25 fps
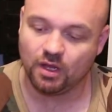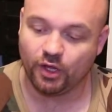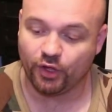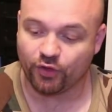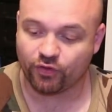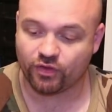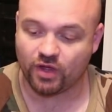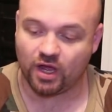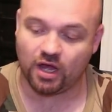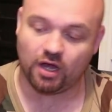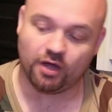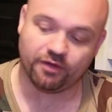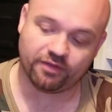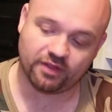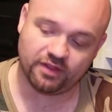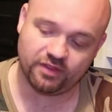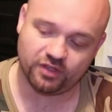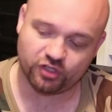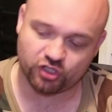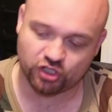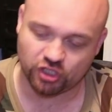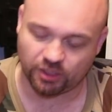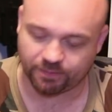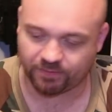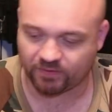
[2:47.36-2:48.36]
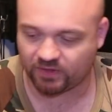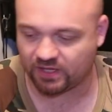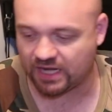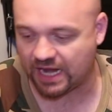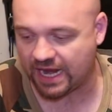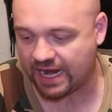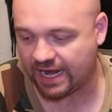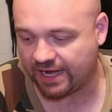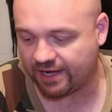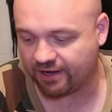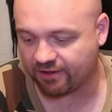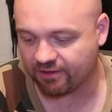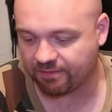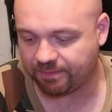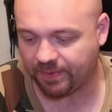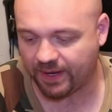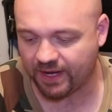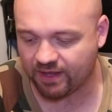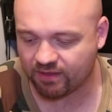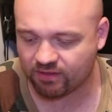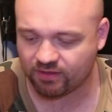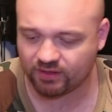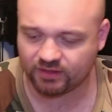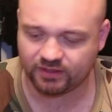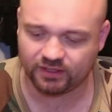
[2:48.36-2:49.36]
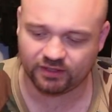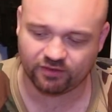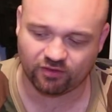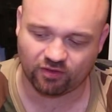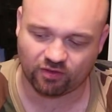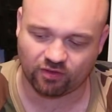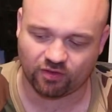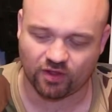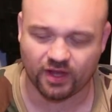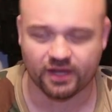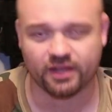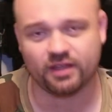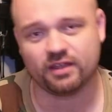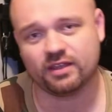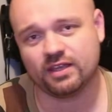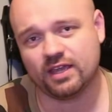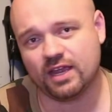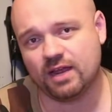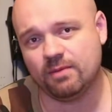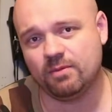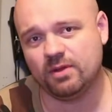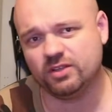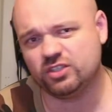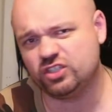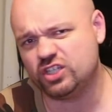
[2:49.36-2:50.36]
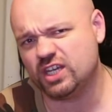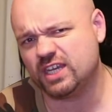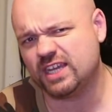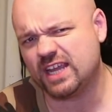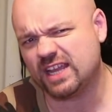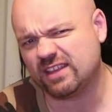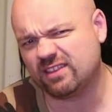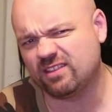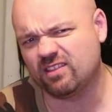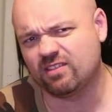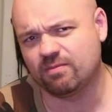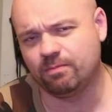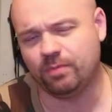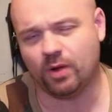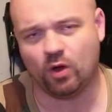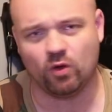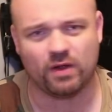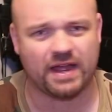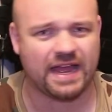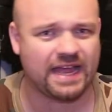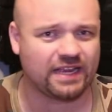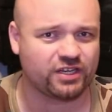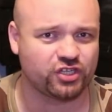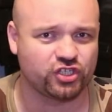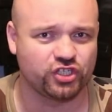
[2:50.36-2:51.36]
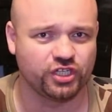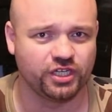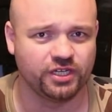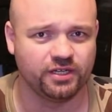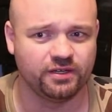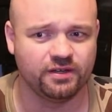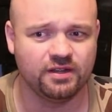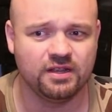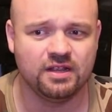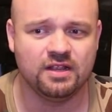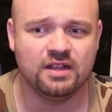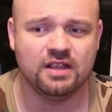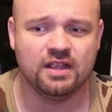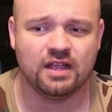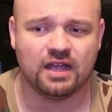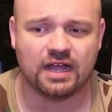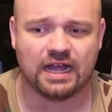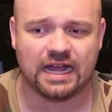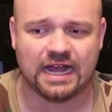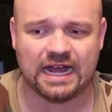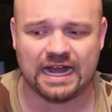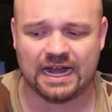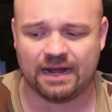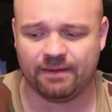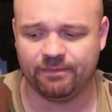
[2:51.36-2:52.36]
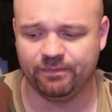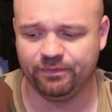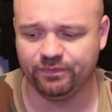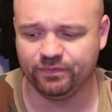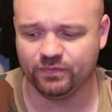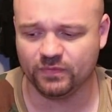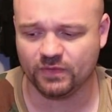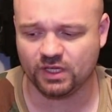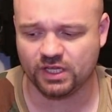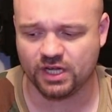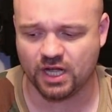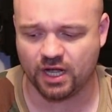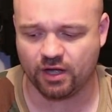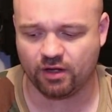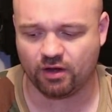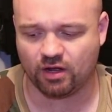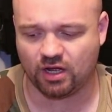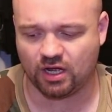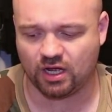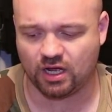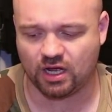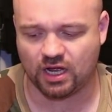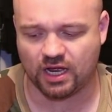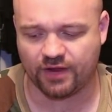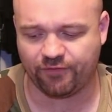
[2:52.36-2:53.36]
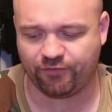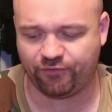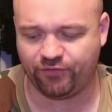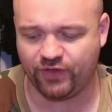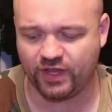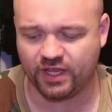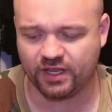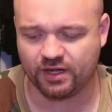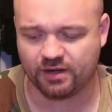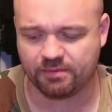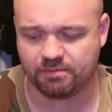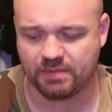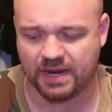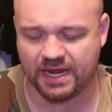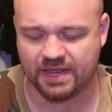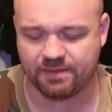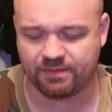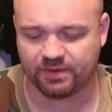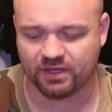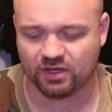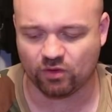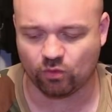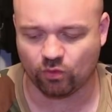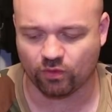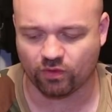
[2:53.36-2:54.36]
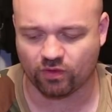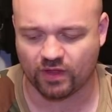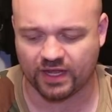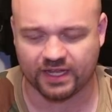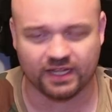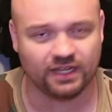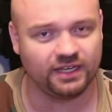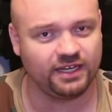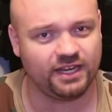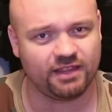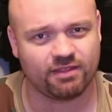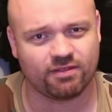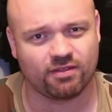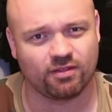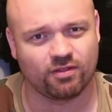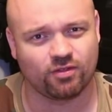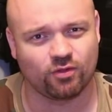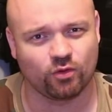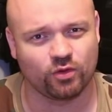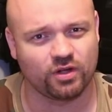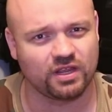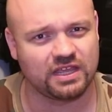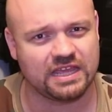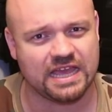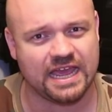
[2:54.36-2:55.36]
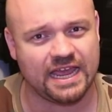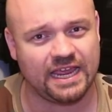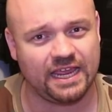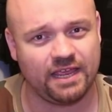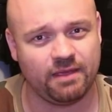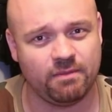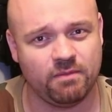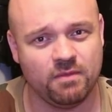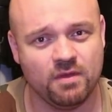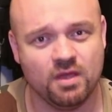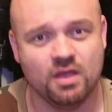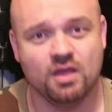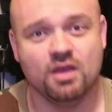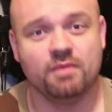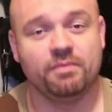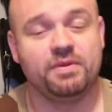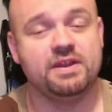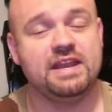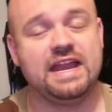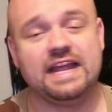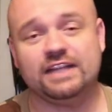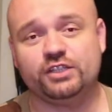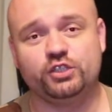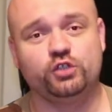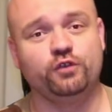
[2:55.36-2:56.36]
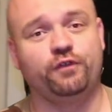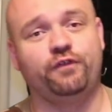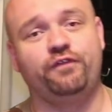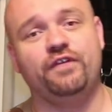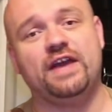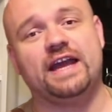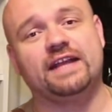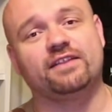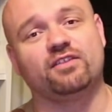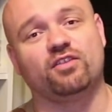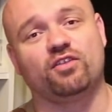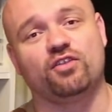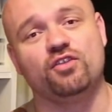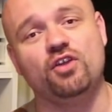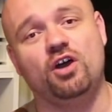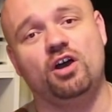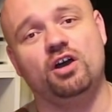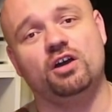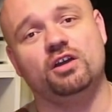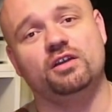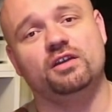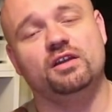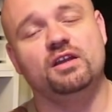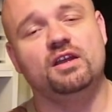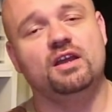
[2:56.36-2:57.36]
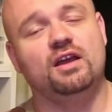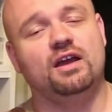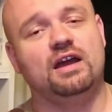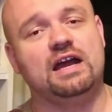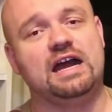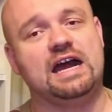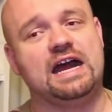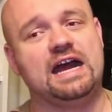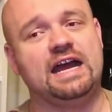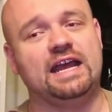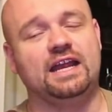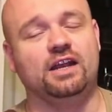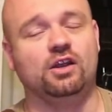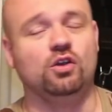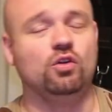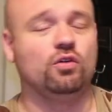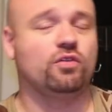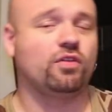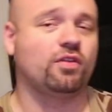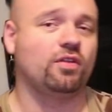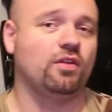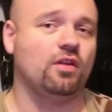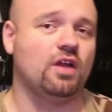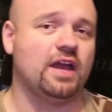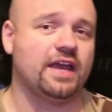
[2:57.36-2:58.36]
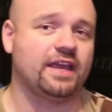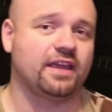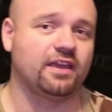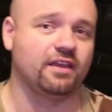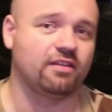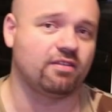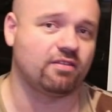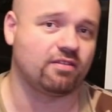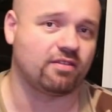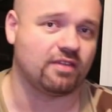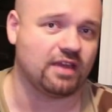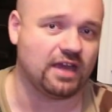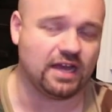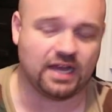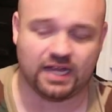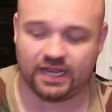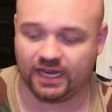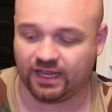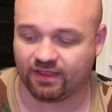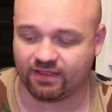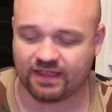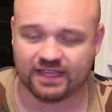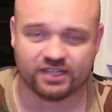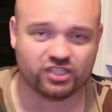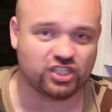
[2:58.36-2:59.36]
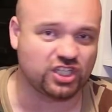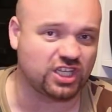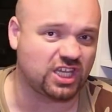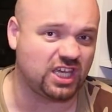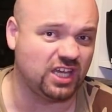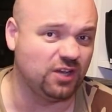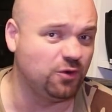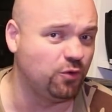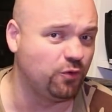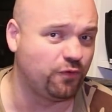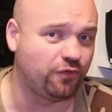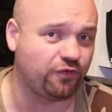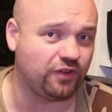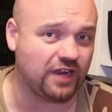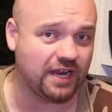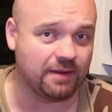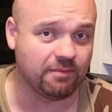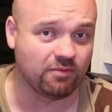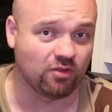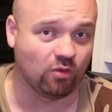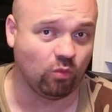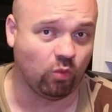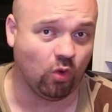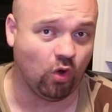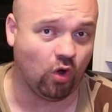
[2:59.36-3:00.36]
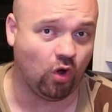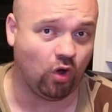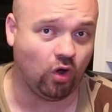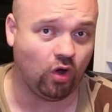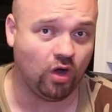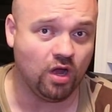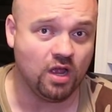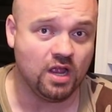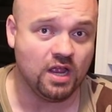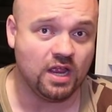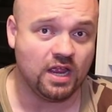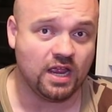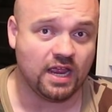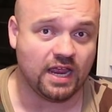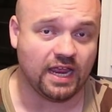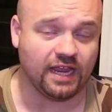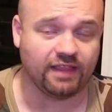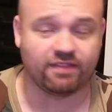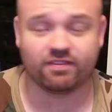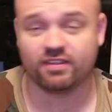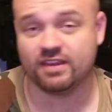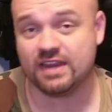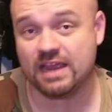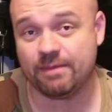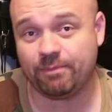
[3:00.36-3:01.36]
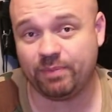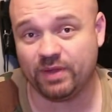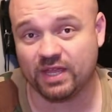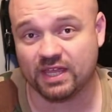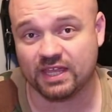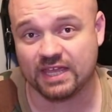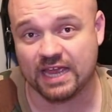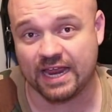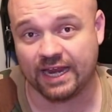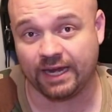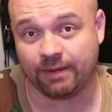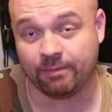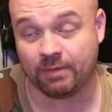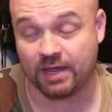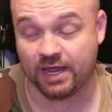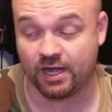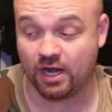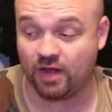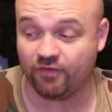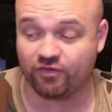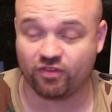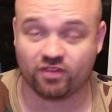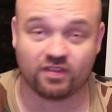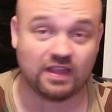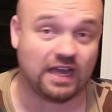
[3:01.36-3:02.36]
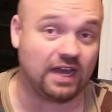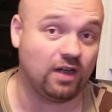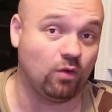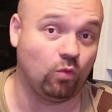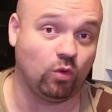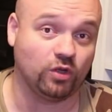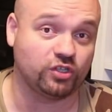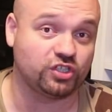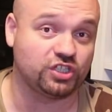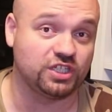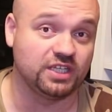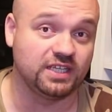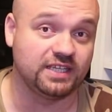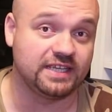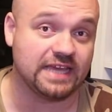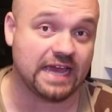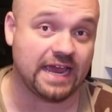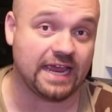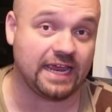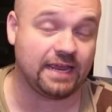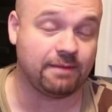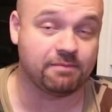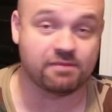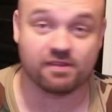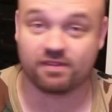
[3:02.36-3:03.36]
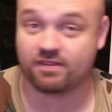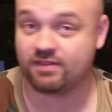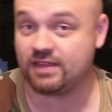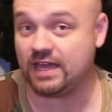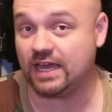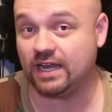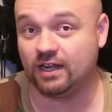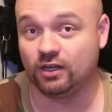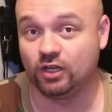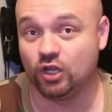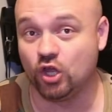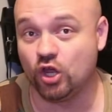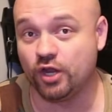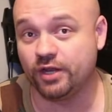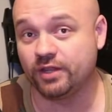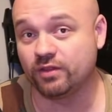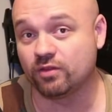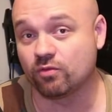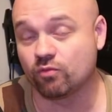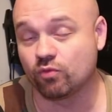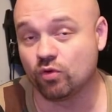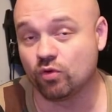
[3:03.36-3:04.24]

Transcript: So I was in the shop today and I was basically just like, okay, I'm going to check out this bolt action. You know, I figured maybe it was like a lesser sort of game, but in actual fact it's not. It looks like it's actually killed Flames of War. It's an epic game, and I've started watching games, I started learning the